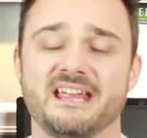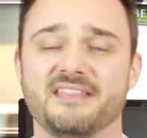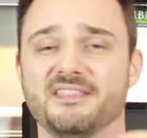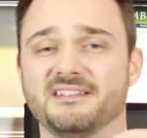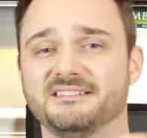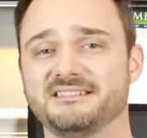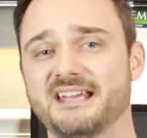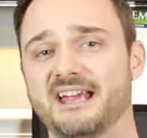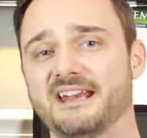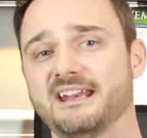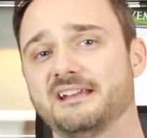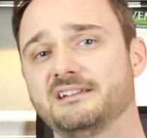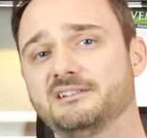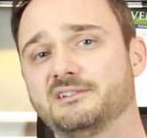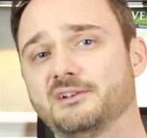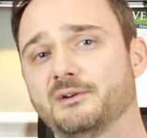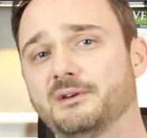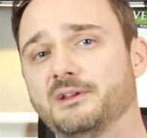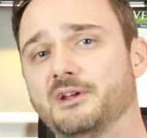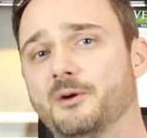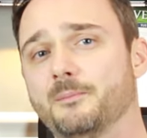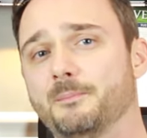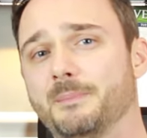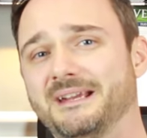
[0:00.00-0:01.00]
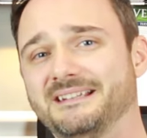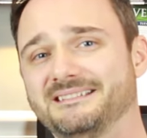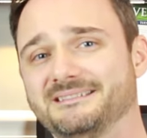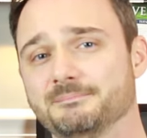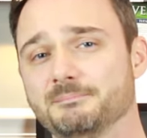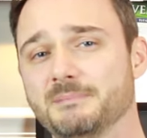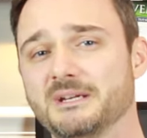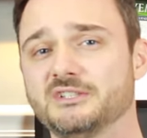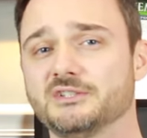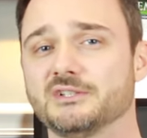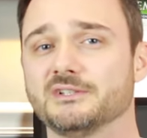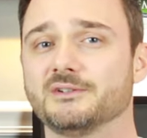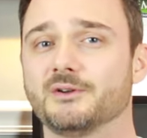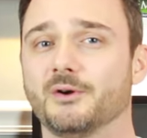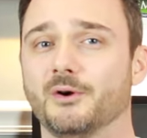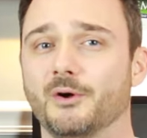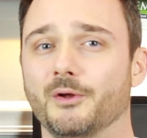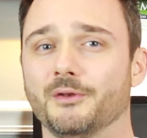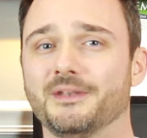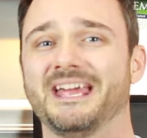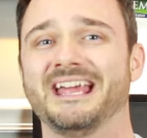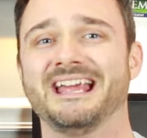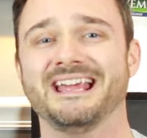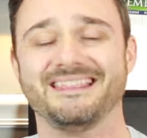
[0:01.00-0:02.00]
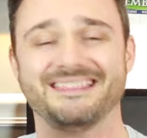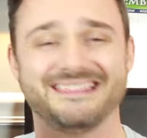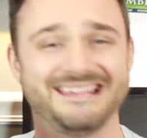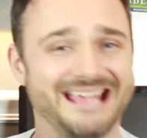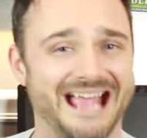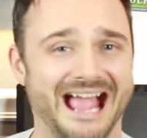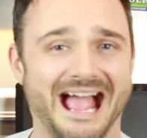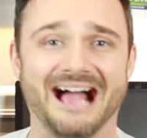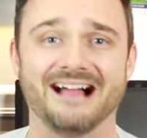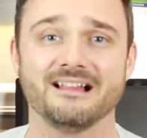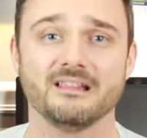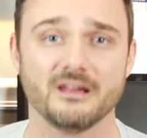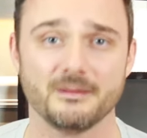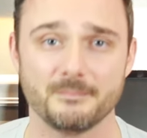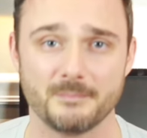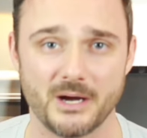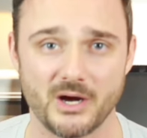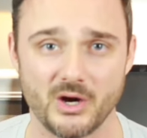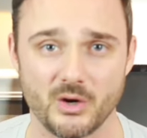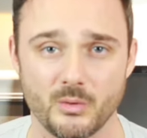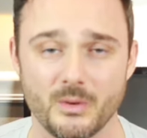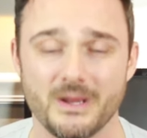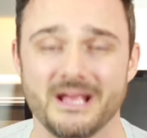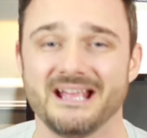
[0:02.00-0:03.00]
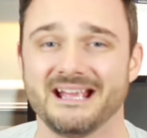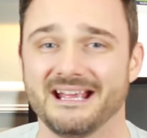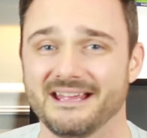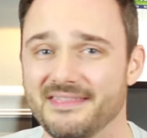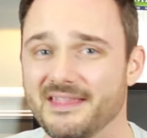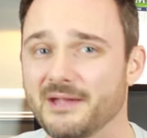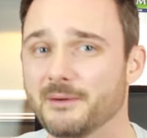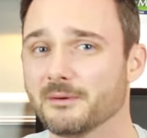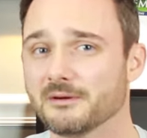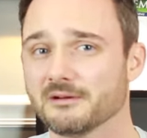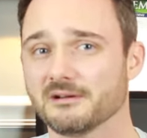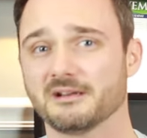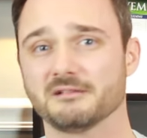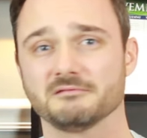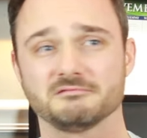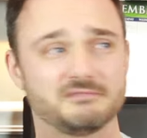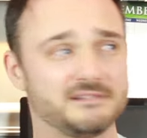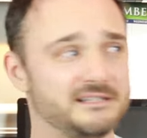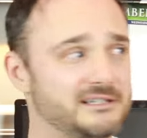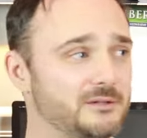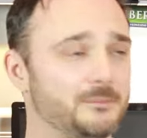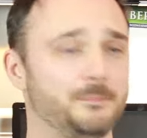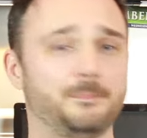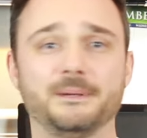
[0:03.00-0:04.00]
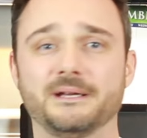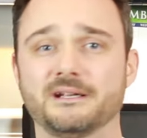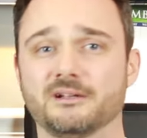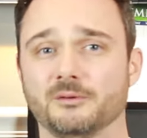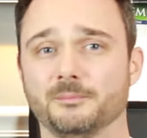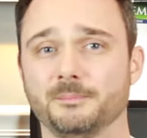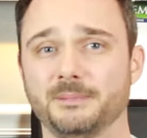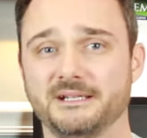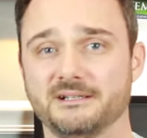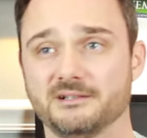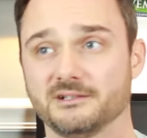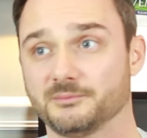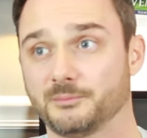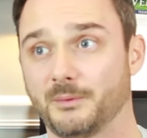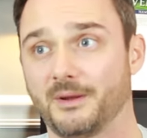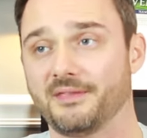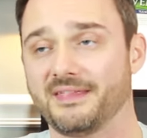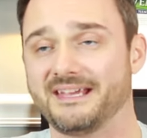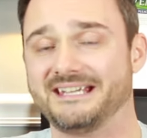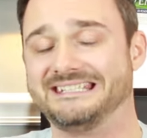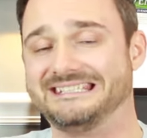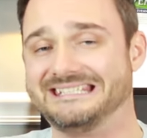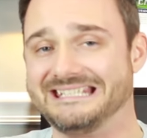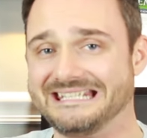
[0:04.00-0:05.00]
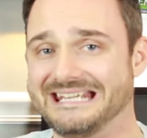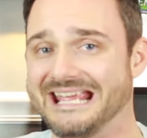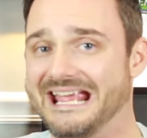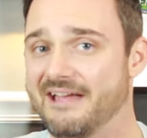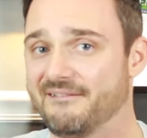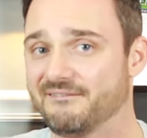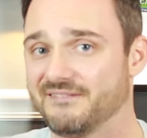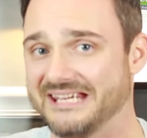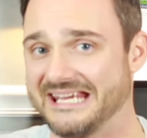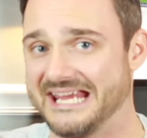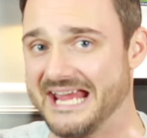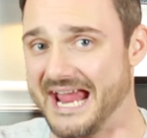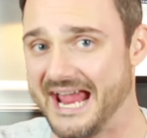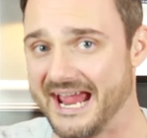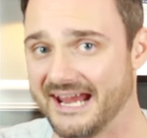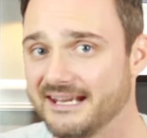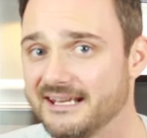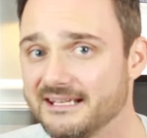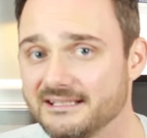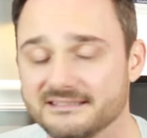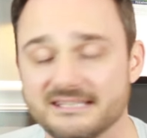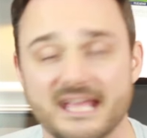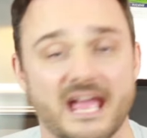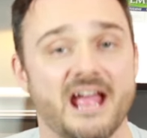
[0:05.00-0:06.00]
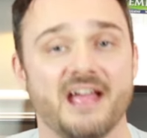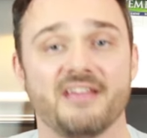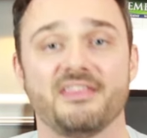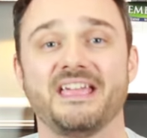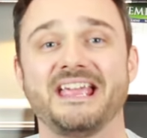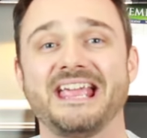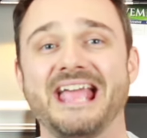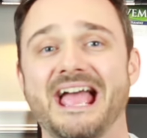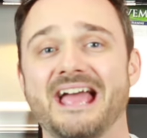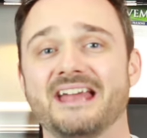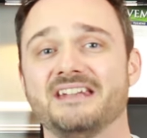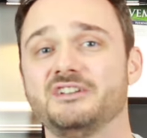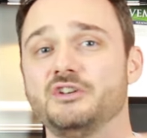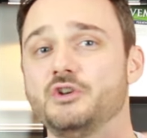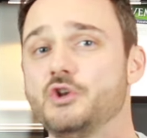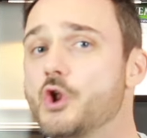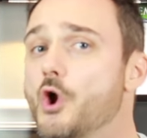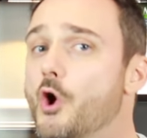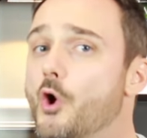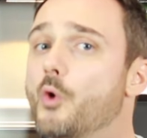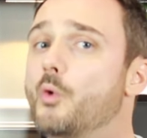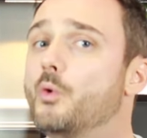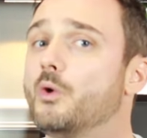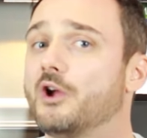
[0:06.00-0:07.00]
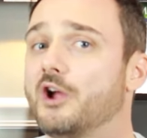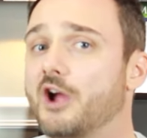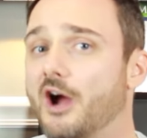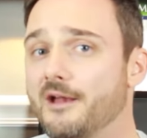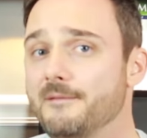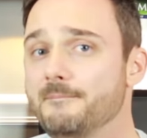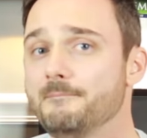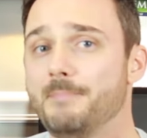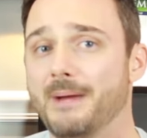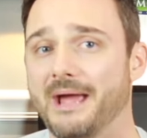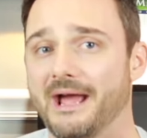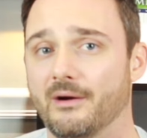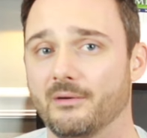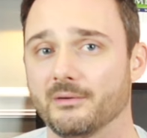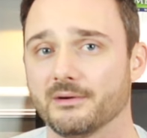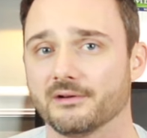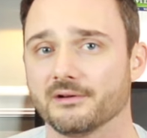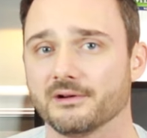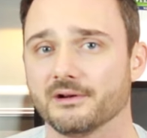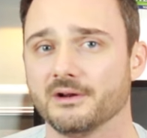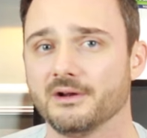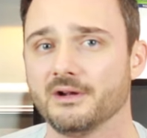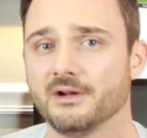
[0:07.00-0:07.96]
in the San Antonio based mission called the Alamo. And they were in a real pickle because while they did have cannons, they had no gunpowder.